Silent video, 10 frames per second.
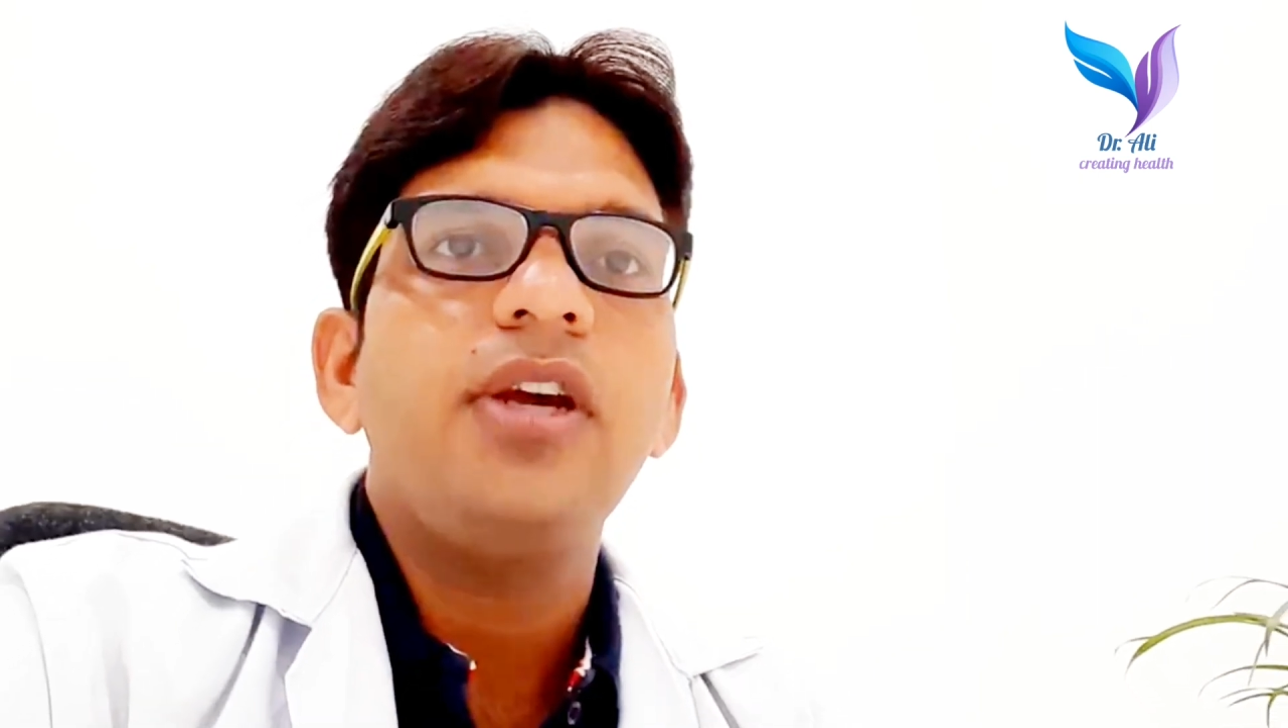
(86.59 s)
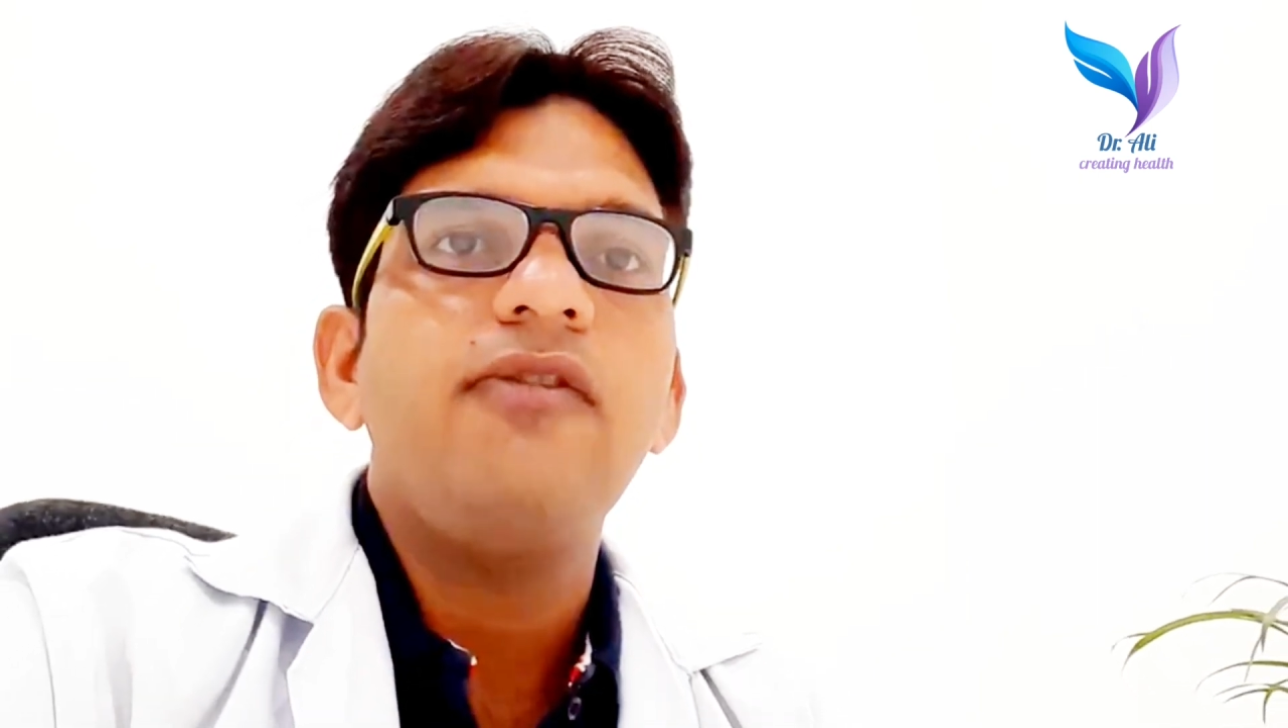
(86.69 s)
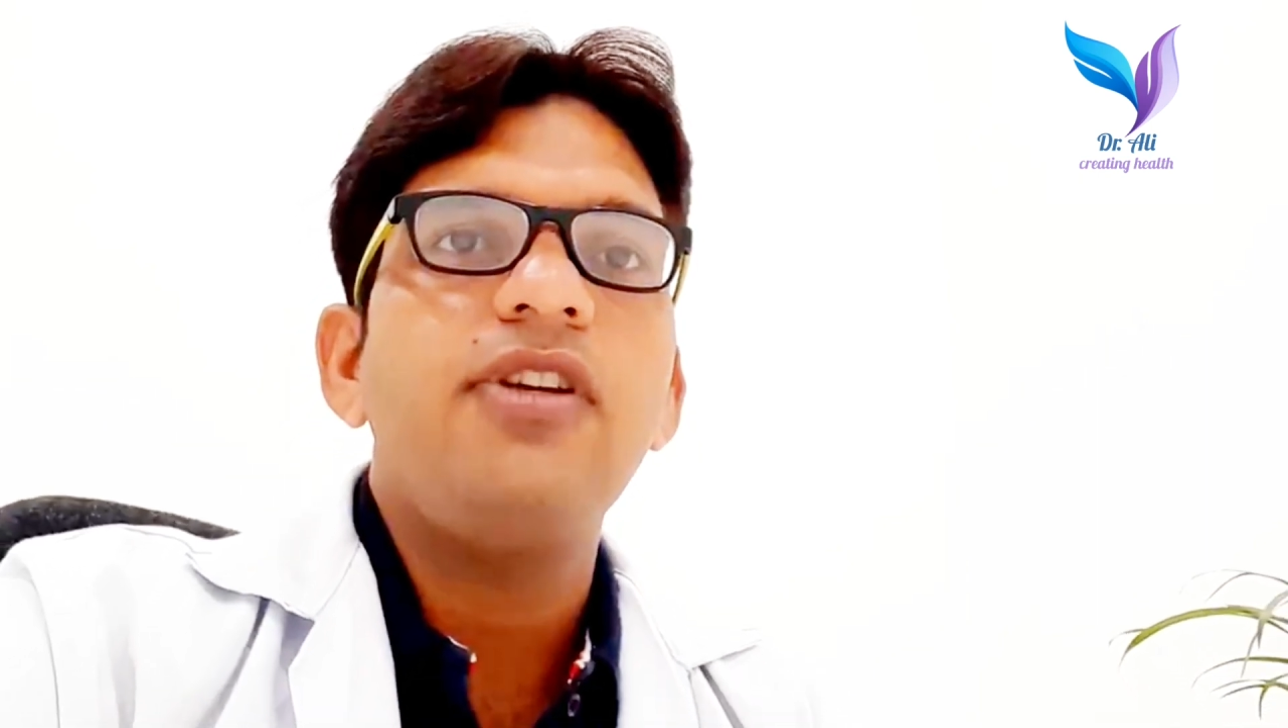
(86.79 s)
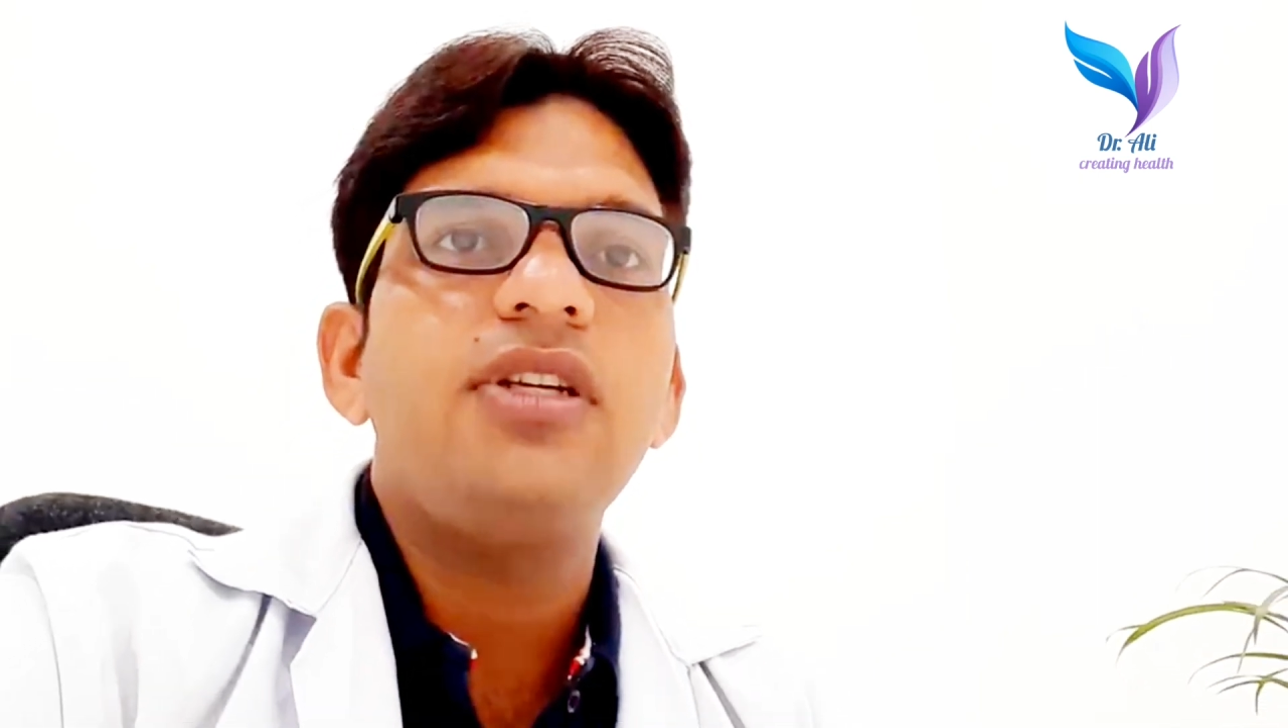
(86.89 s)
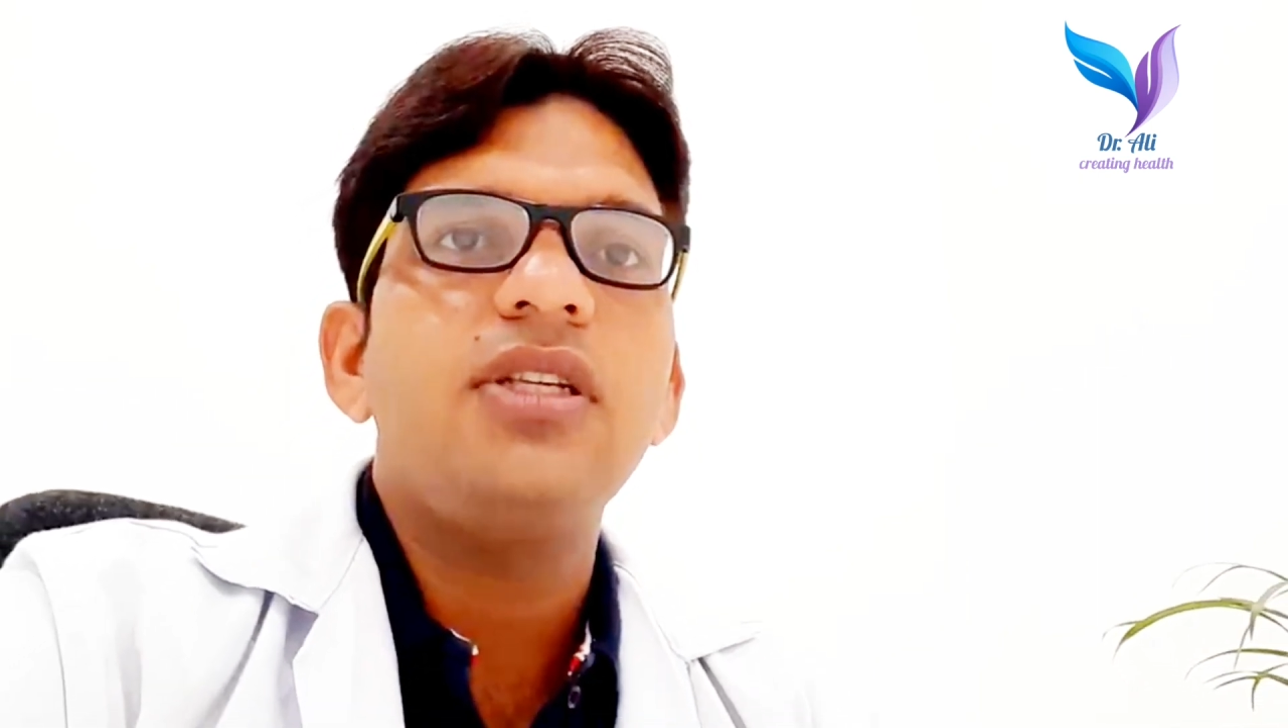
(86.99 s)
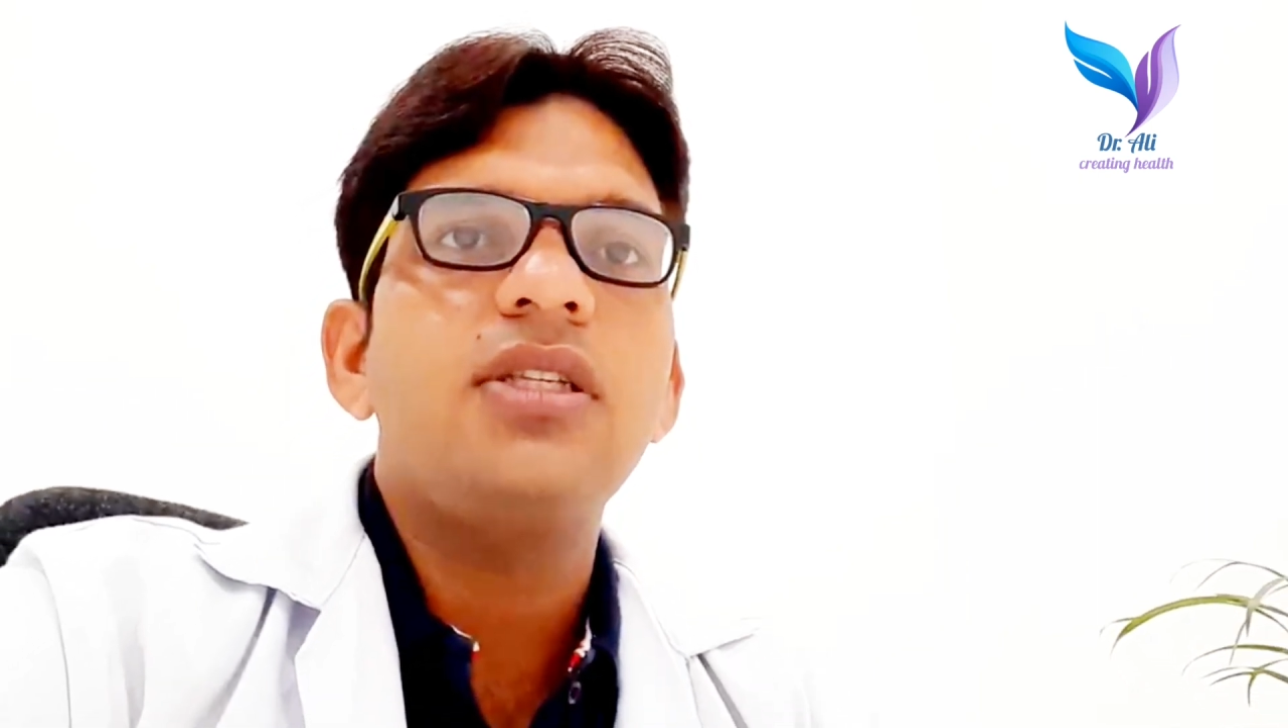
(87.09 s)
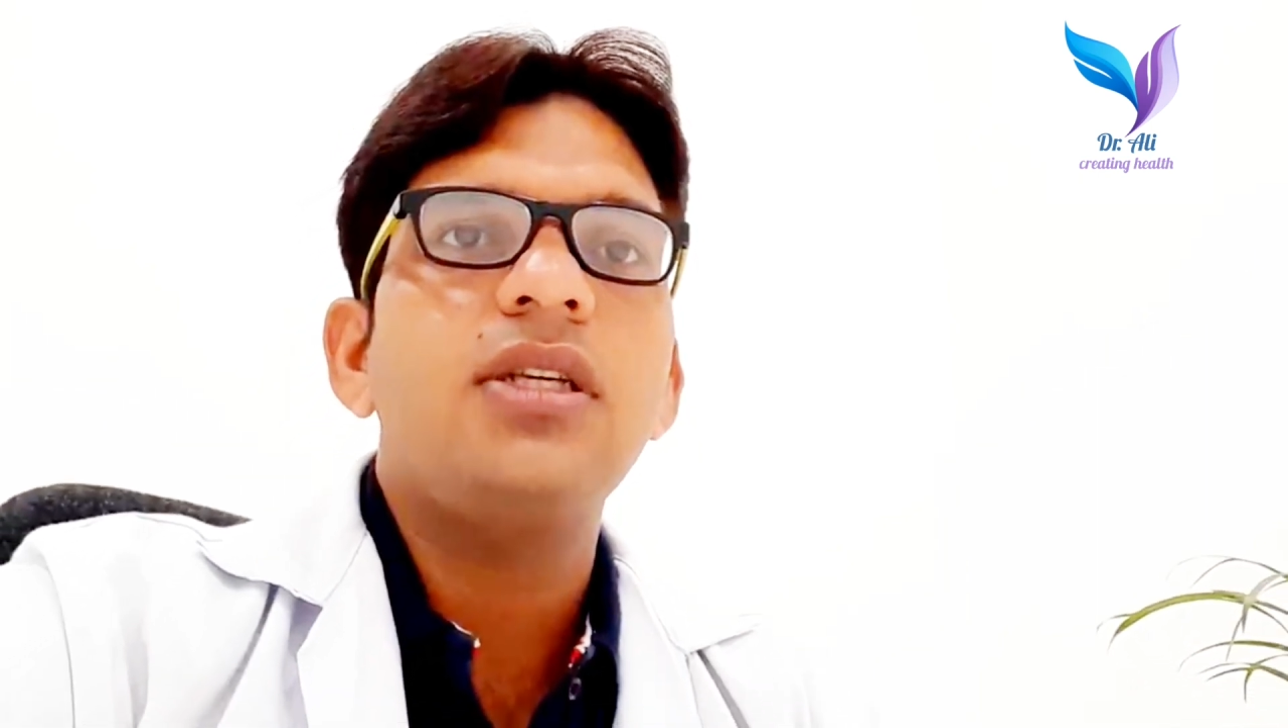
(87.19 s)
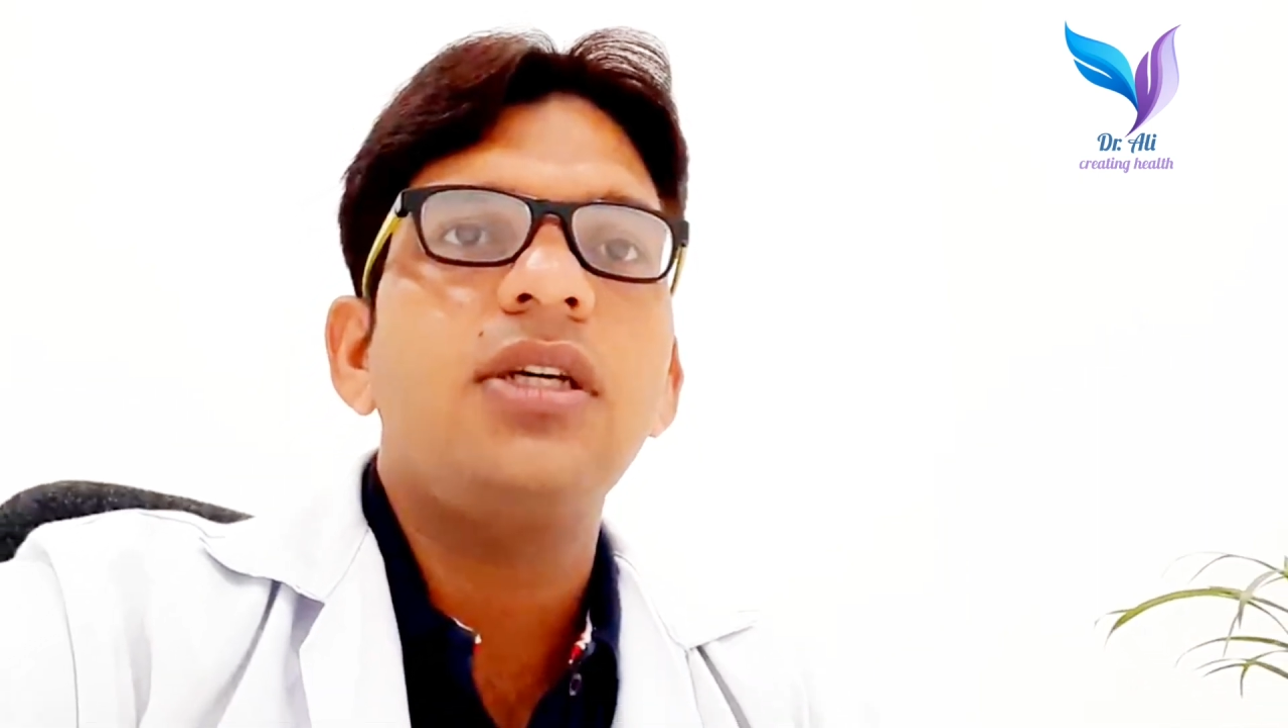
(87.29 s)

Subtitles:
which is